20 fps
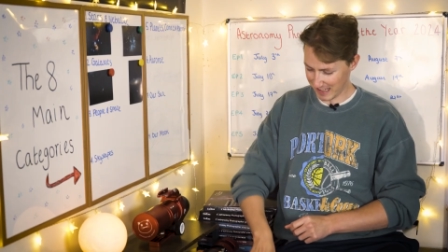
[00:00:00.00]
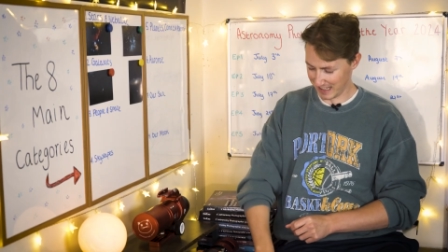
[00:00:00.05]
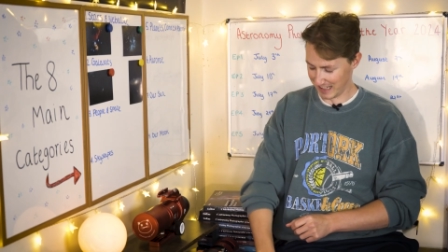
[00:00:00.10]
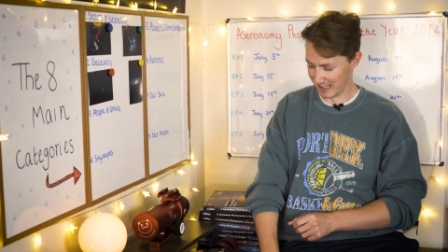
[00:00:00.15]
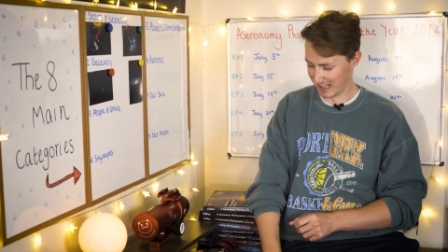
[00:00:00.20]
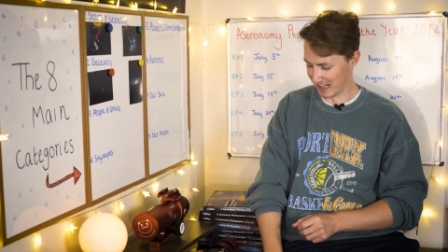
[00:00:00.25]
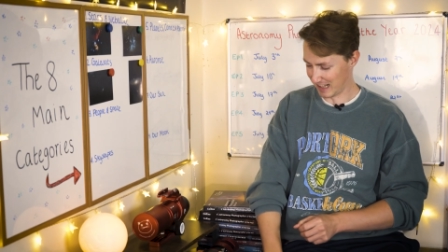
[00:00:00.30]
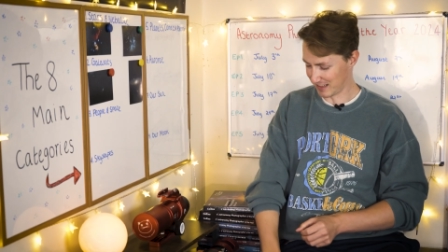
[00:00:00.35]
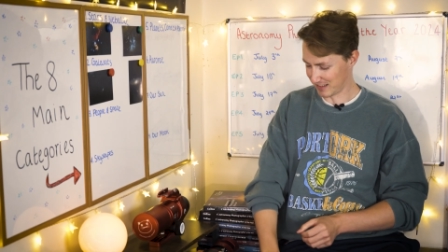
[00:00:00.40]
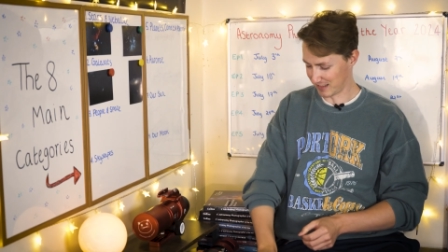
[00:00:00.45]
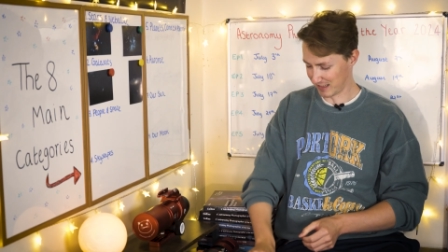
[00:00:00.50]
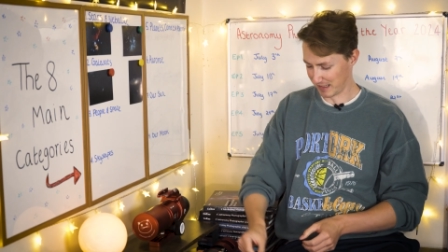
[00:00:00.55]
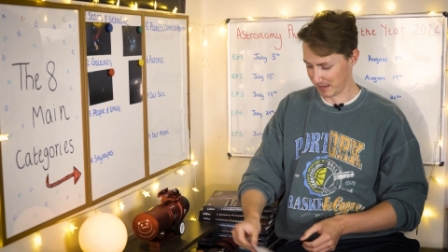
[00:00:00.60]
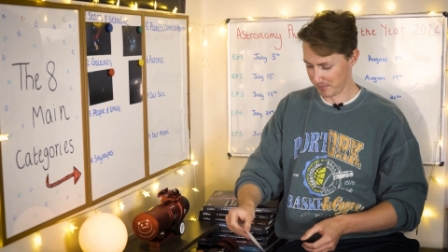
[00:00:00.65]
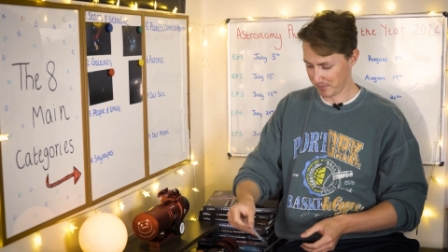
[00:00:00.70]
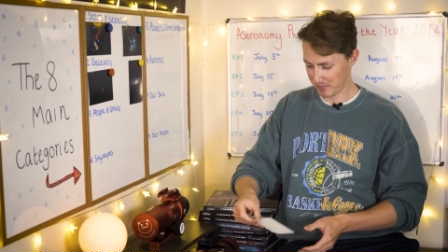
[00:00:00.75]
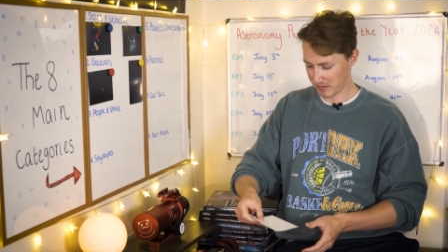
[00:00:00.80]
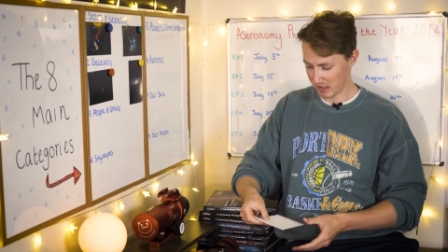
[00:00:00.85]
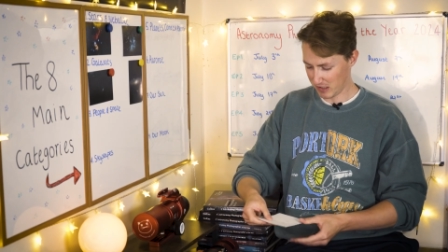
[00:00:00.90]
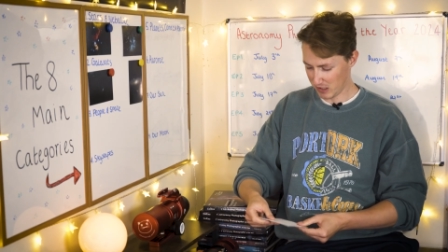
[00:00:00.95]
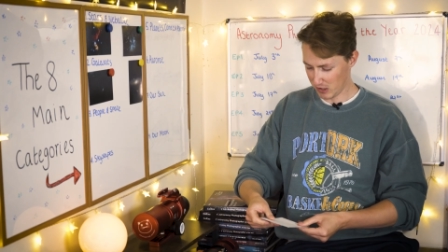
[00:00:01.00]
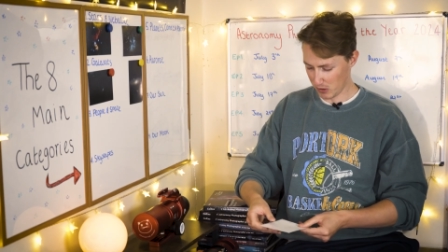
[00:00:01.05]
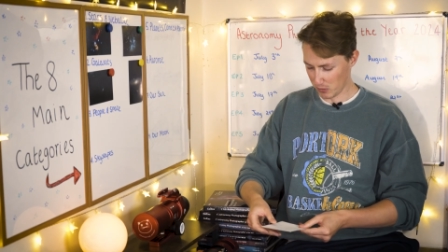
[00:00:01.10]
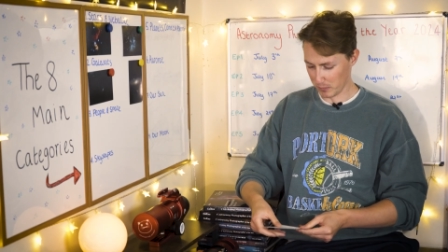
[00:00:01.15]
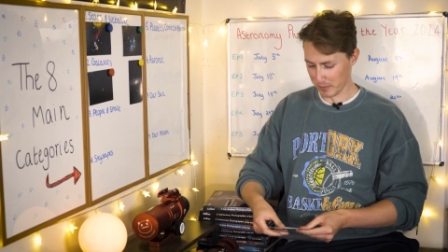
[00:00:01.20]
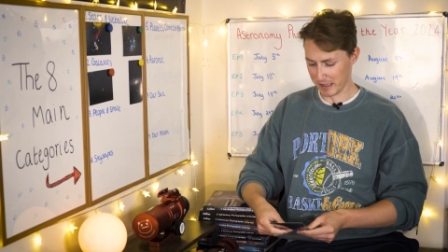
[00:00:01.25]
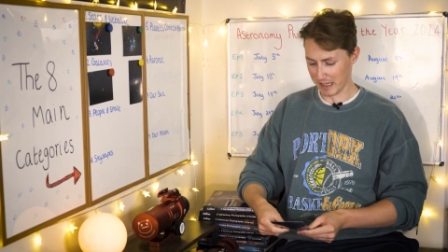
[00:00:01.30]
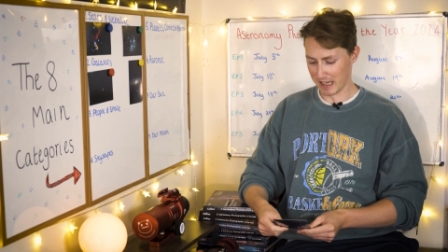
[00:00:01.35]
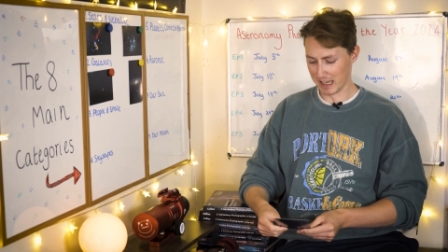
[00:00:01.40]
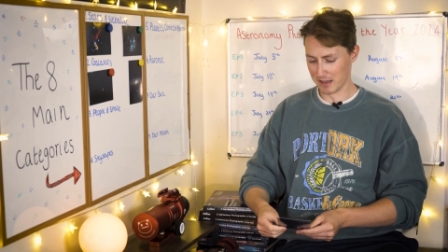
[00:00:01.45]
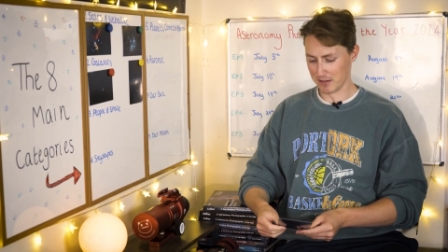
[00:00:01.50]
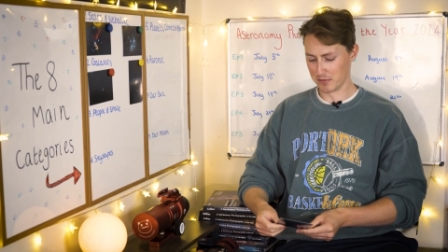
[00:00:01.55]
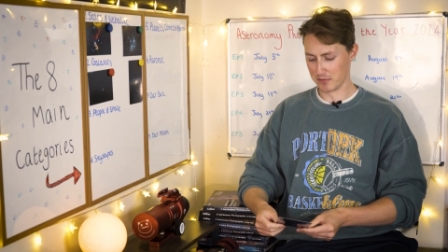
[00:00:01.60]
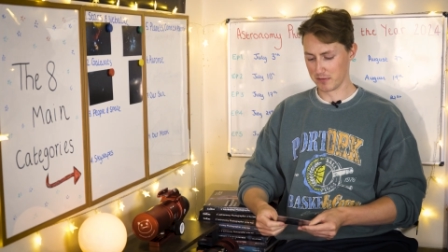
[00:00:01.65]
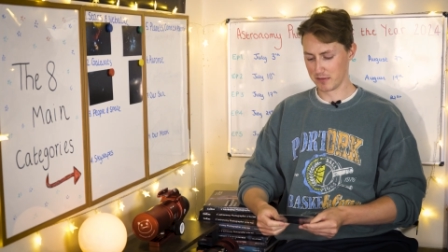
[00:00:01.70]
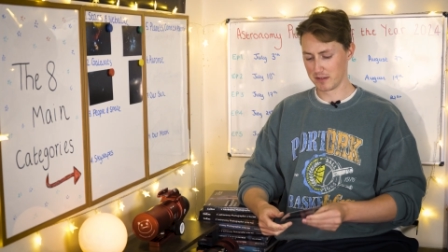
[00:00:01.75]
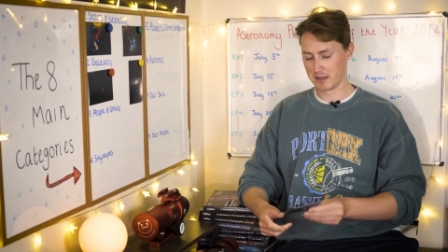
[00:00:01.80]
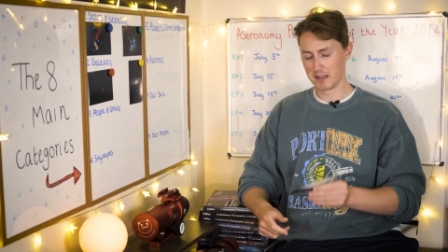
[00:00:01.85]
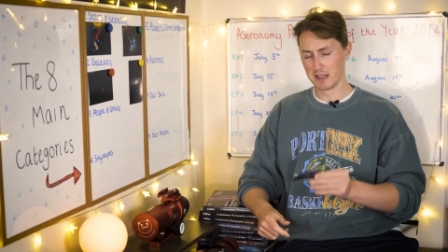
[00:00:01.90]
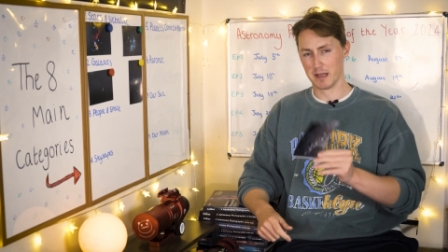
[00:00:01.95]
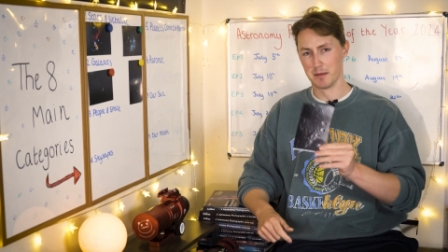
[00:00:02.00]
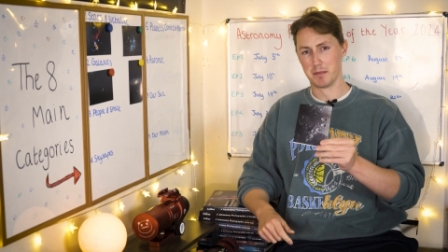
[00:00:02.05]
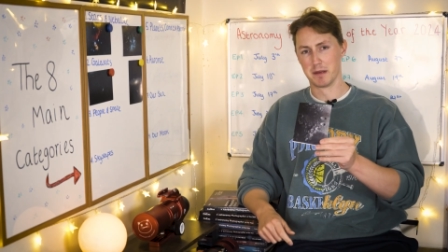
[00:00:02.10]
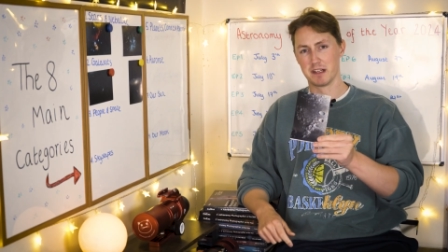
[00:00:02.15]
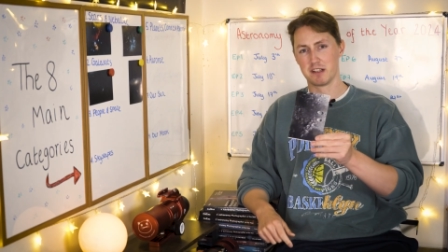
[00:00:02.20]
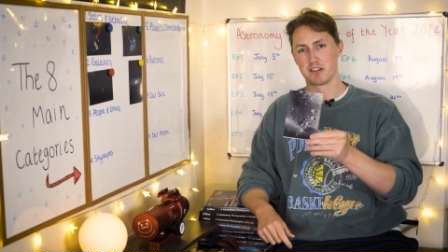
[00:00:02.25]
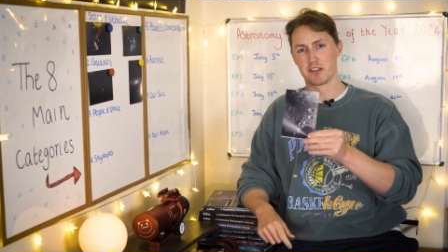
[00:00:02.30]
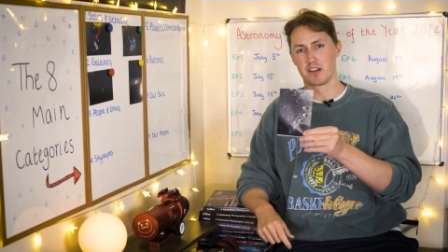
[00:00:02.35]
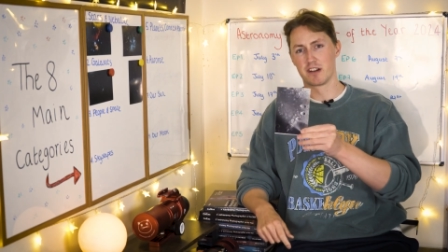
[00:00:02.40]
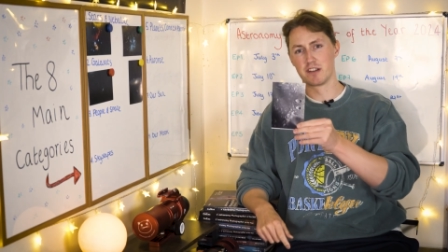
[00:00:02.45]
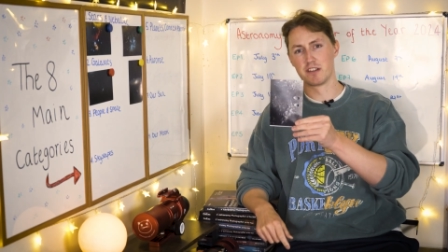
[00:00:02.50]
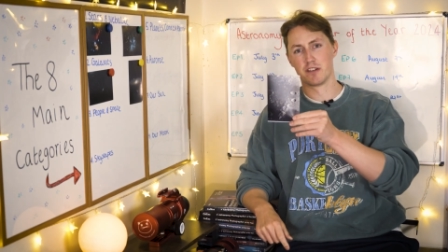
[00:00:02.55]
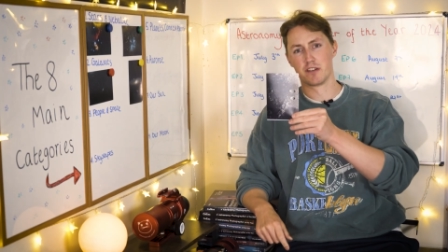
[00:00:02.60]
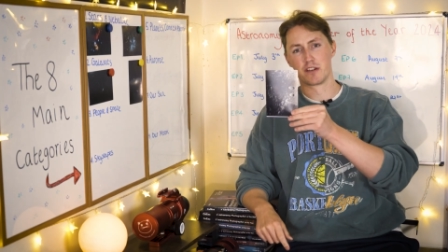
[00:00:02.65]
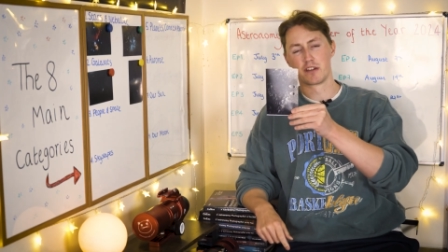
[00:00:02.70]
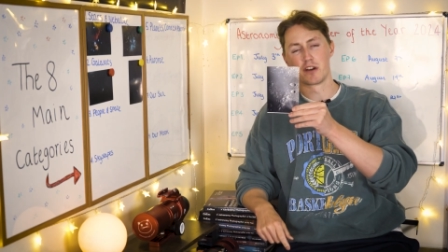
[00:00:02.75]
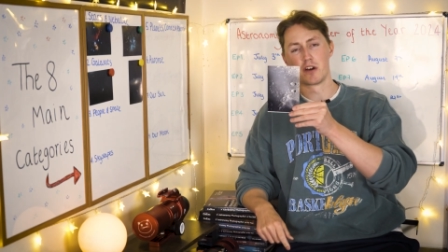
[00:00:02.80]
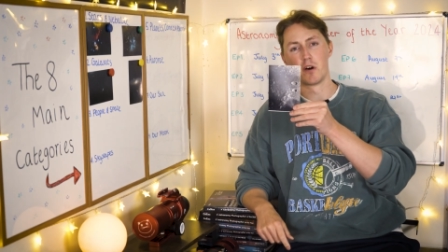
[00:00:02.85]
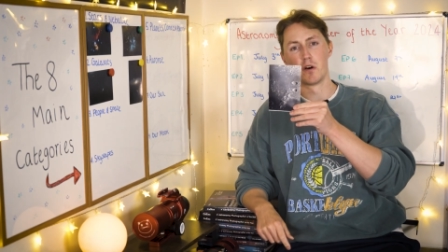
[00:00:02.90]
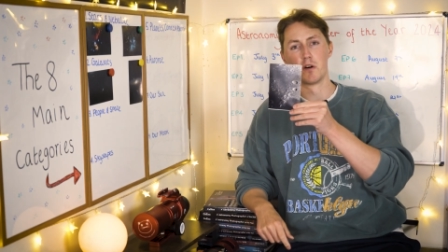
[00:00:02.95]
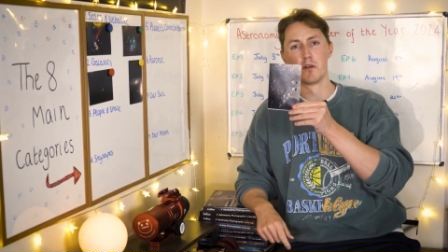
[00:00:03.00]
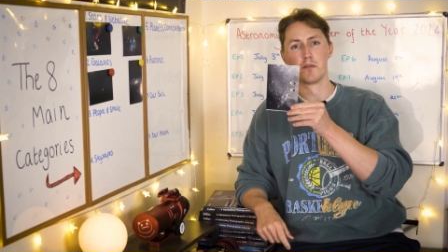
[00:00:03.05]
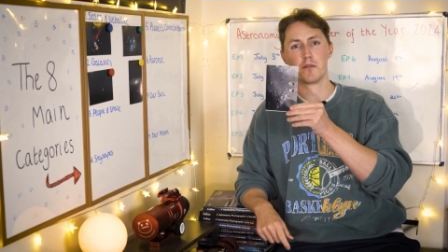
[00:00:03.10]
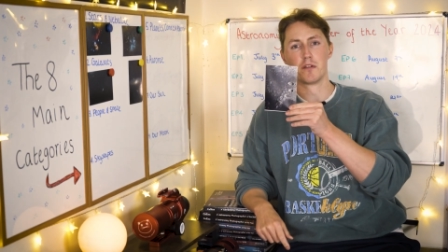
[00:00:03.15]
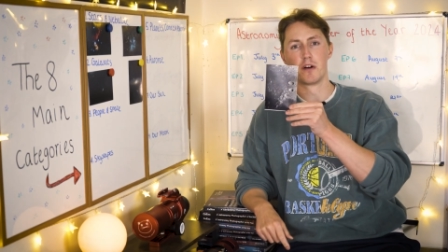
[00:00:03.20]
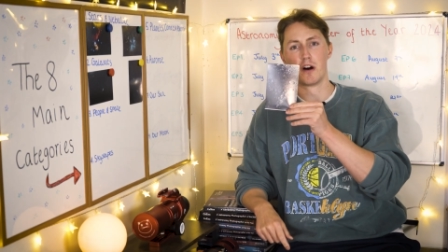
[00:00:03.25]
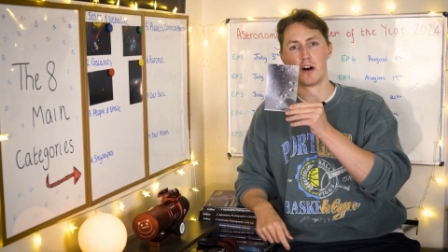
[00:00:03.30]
And then lastly, we have a picture I took of